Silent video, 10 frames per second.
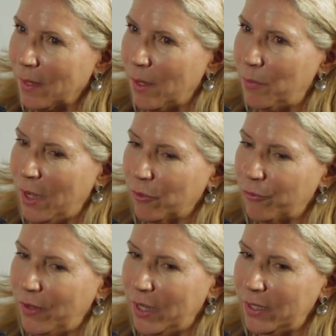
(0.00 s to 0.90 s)
about
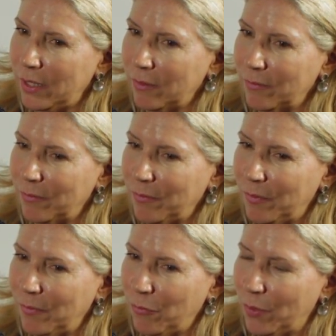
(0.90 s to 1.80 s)
finding,
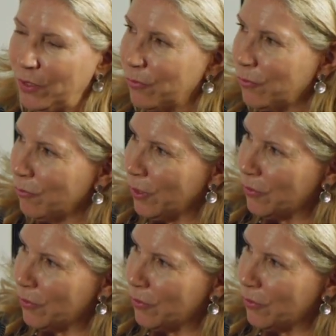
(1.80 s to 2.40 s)
when we